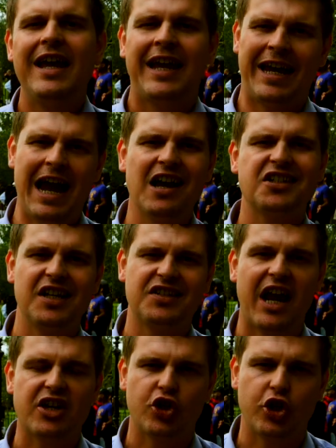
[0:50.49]
he asked his
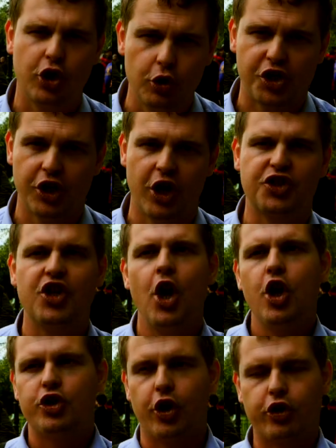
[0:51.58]
executioners
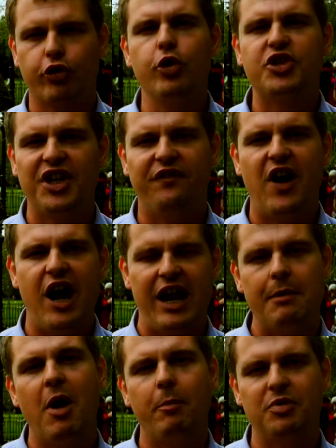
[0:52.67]
to crucify
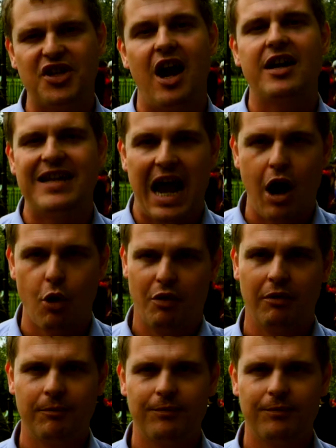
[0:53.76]
him upside down.